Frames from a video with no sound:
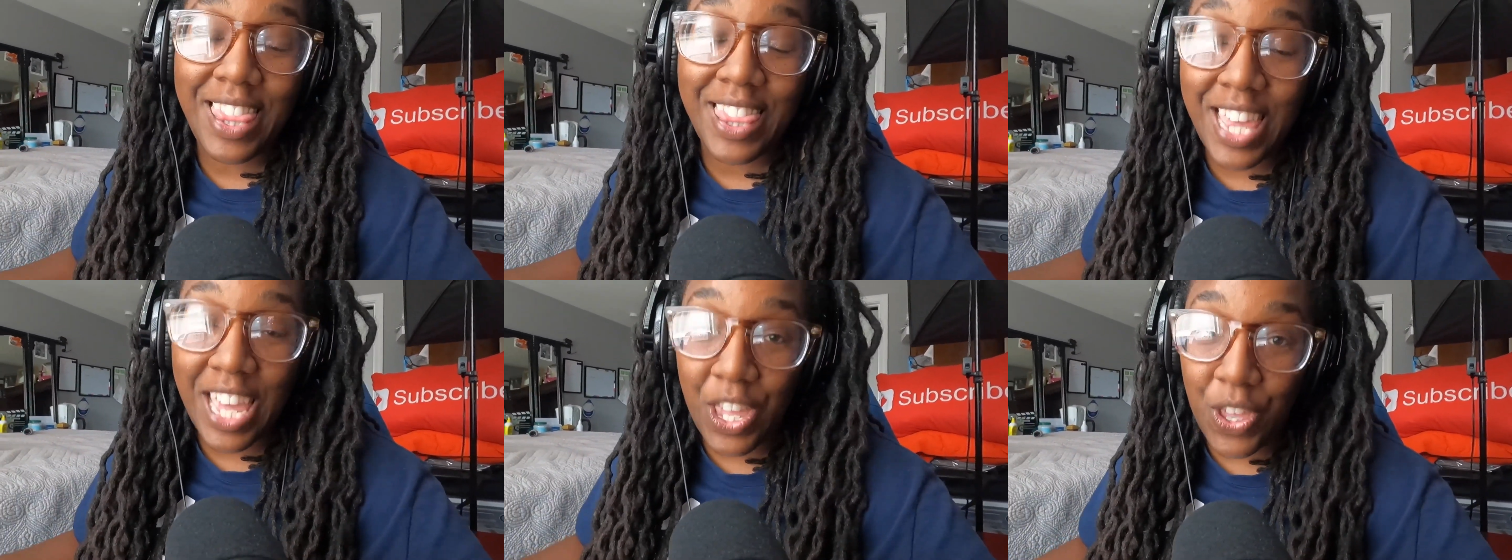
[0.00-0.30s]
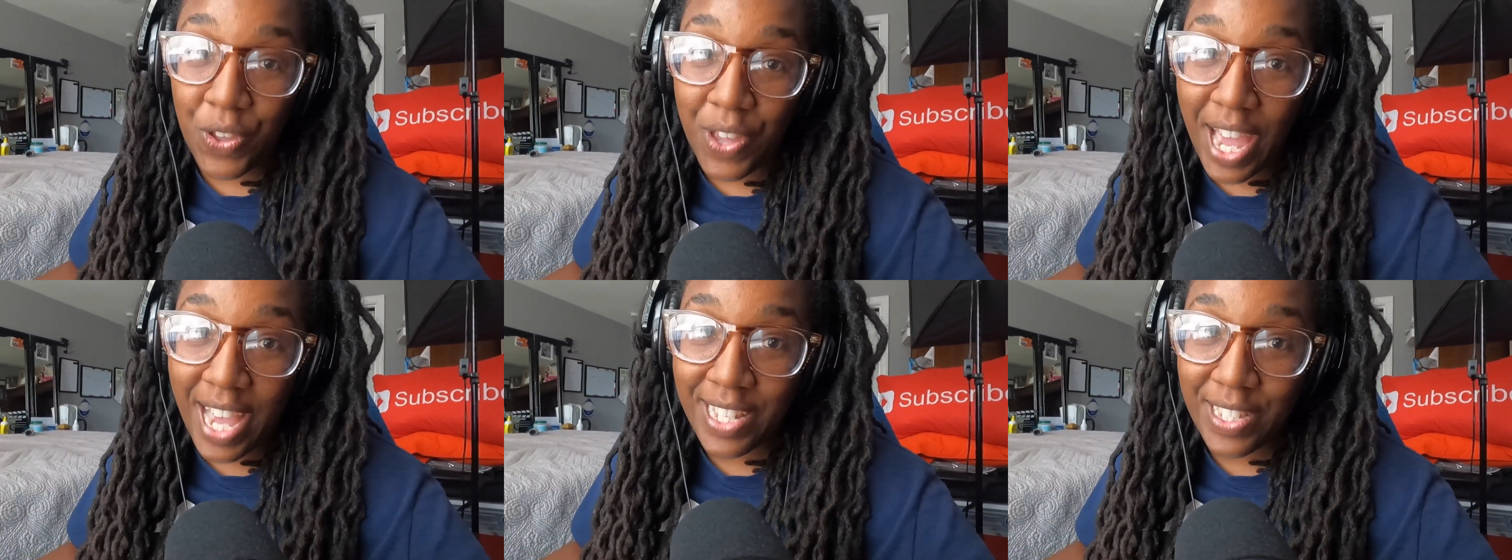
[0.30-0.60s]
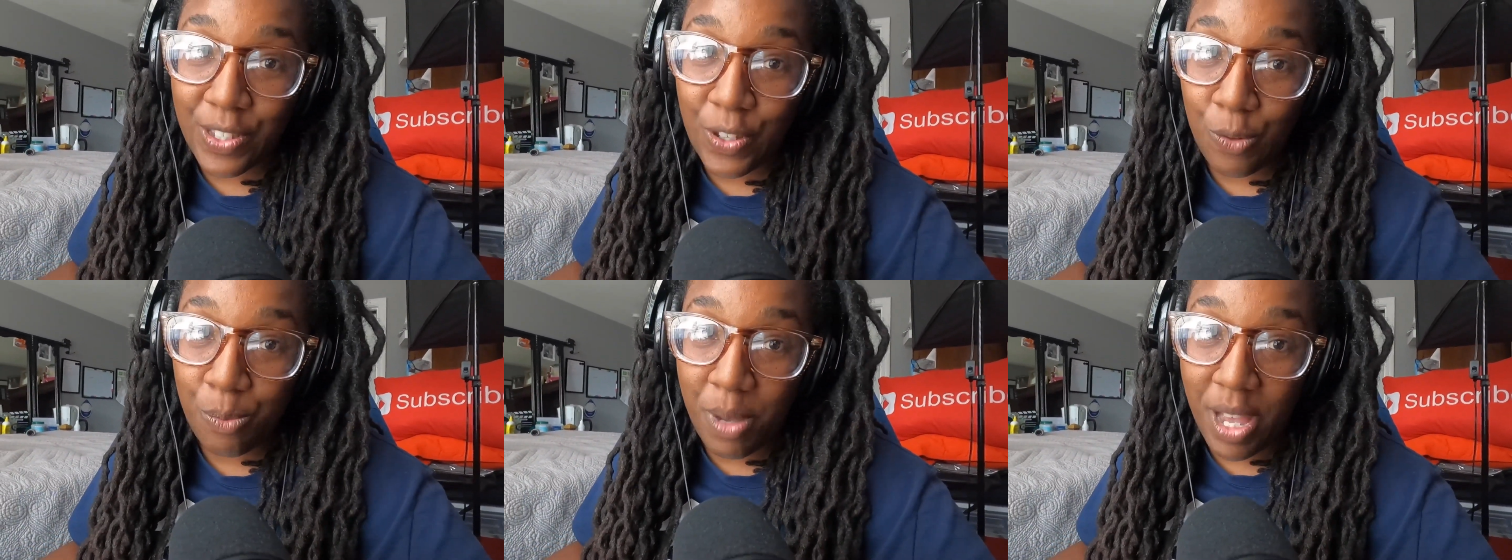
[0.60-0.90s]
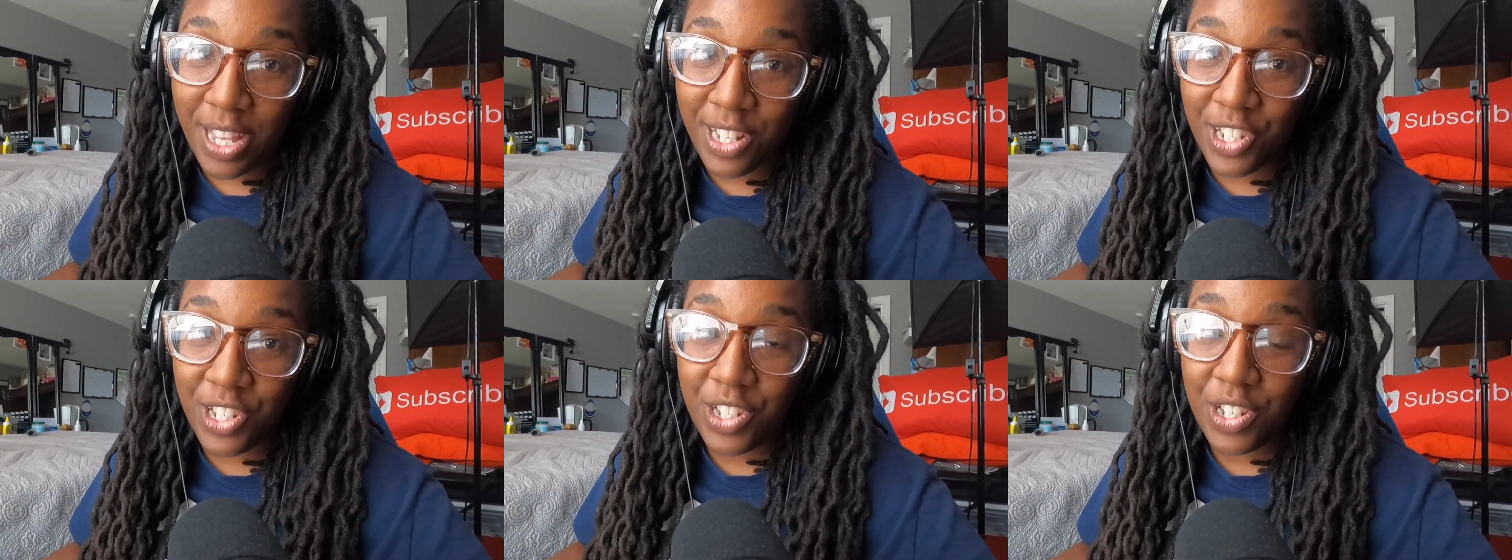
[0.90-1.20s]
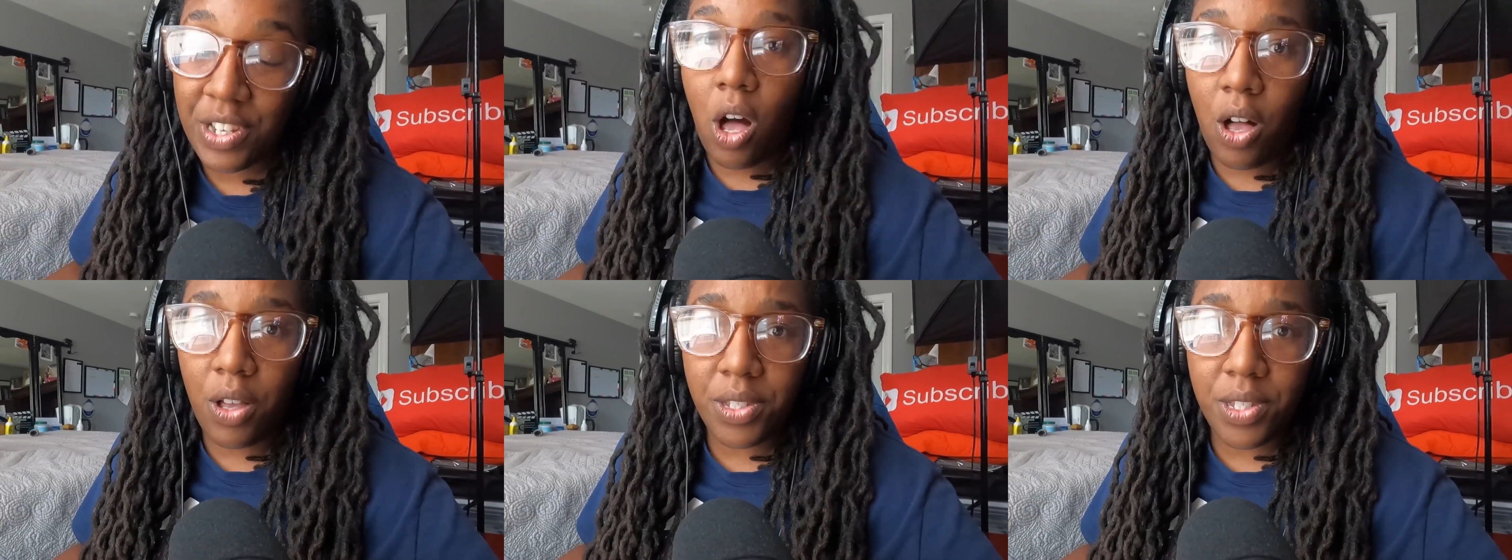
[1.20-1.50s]
Thank you guys so much.
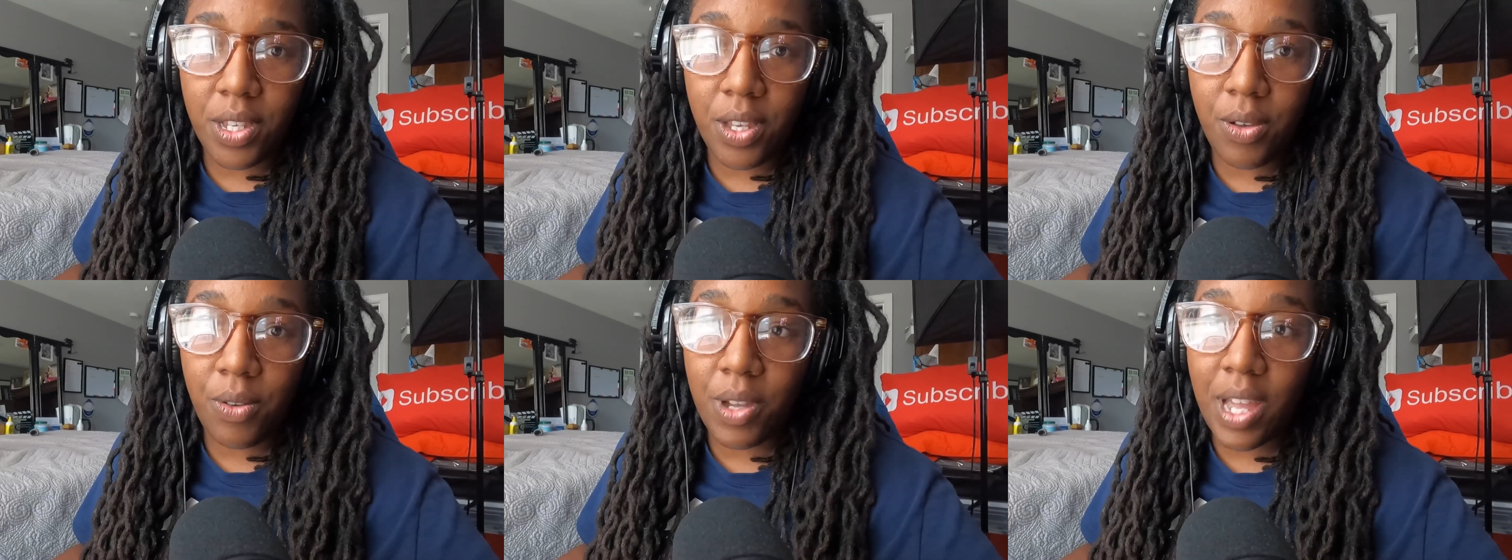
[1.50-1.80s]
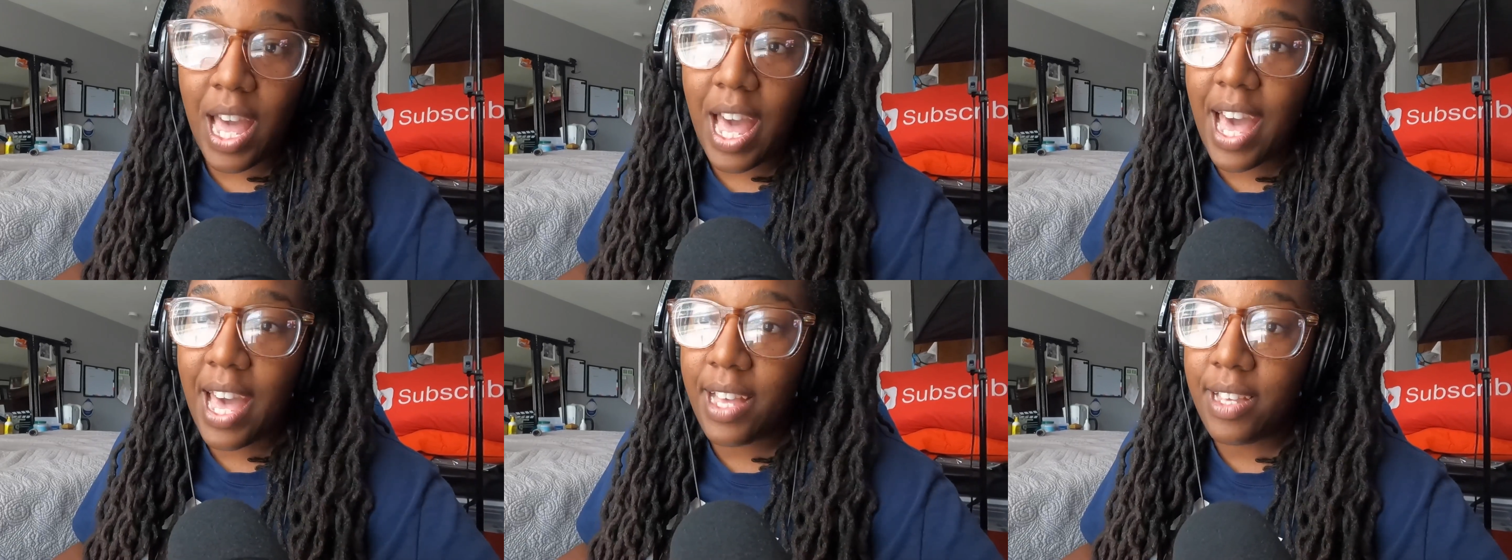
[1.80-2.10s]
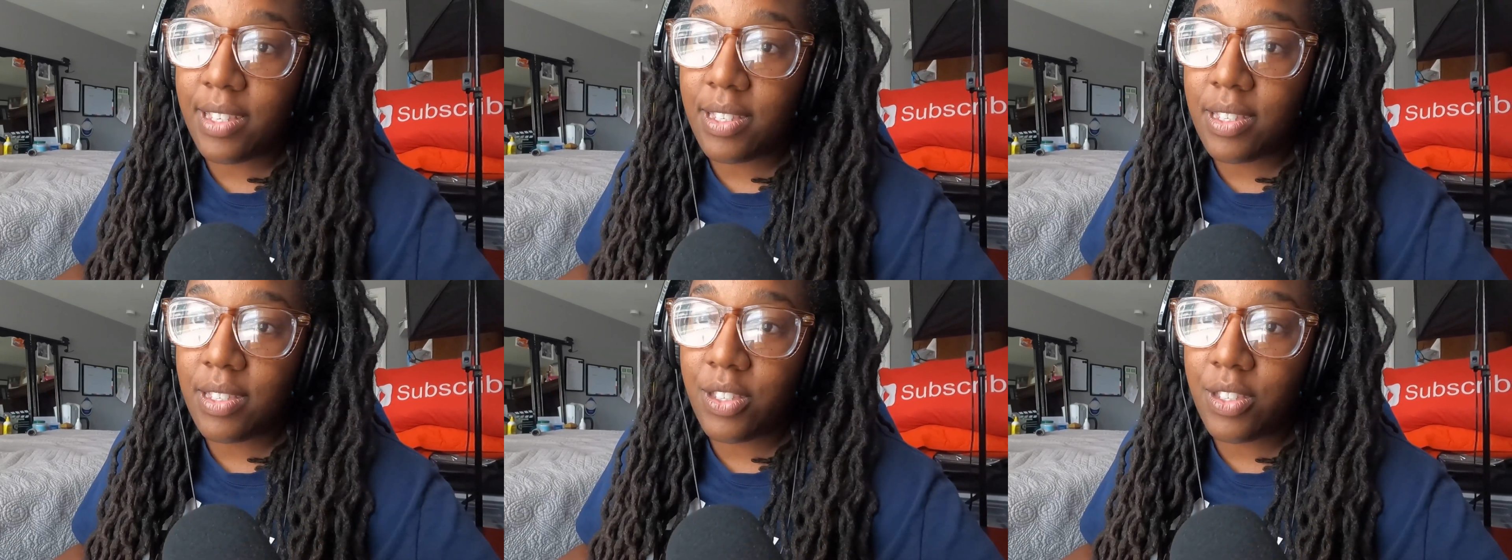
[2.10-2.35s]
Also, guys,